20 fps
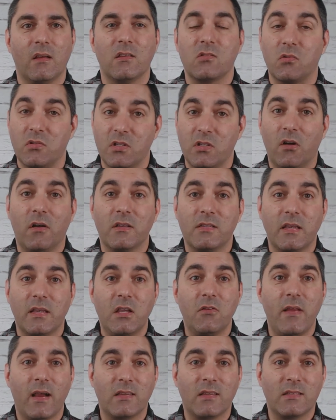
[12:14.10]
So until I see
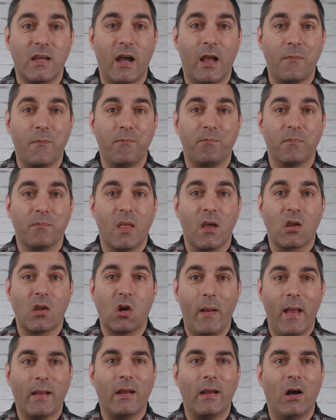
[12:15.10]
you next time,
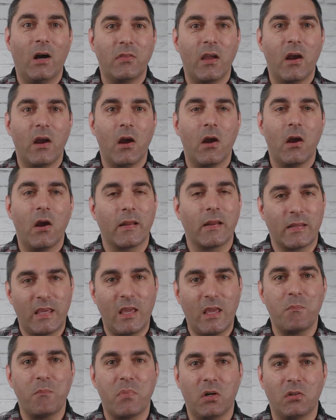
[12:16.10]
go back out there and
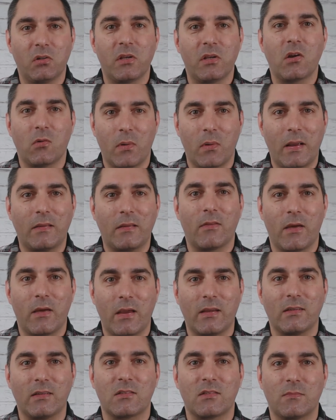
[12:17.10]
keep building great
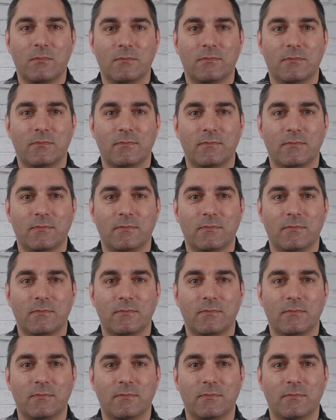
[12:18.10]
things.